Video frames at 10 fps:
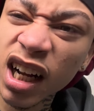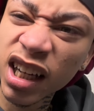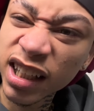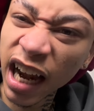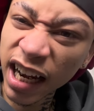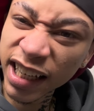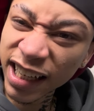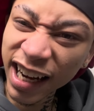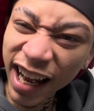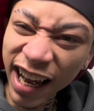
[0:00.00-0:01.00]
Y'all hear
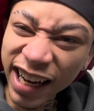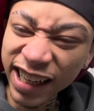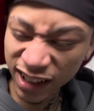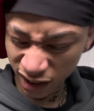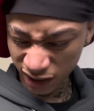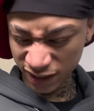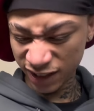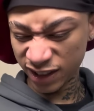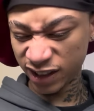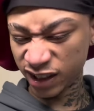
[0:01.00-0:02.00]
that?
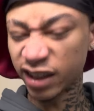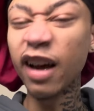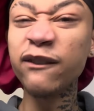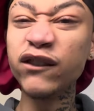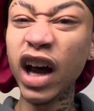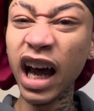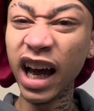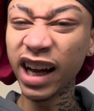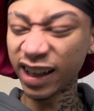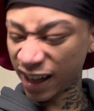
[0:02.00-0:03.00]
The
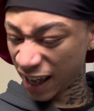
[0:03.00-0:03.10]
fuck?